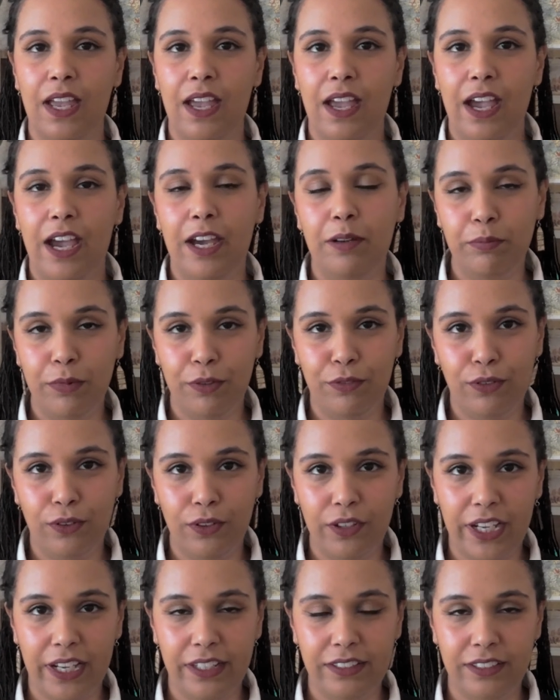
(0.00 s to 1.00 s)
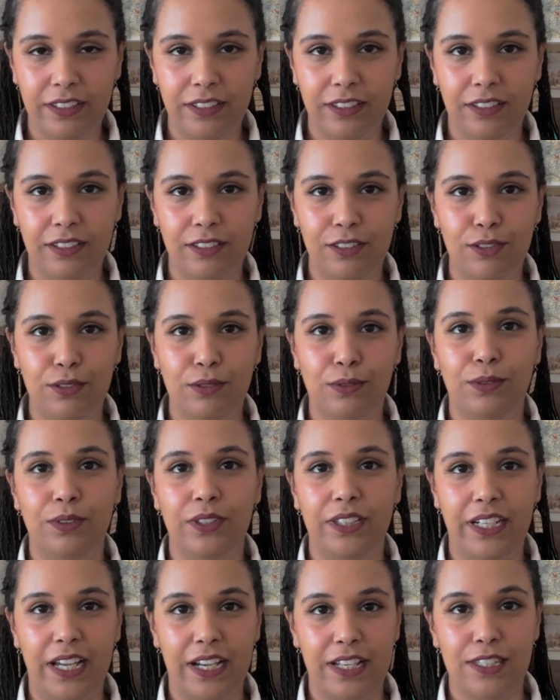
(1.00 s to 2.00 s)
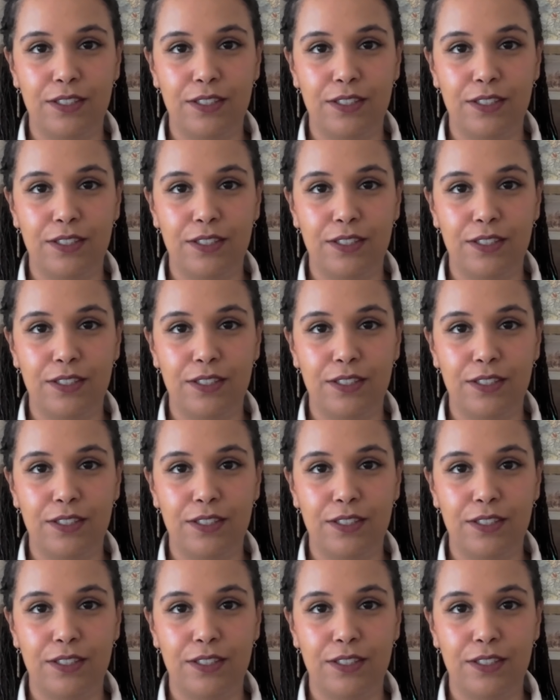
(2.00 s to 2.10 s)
And before getting to the next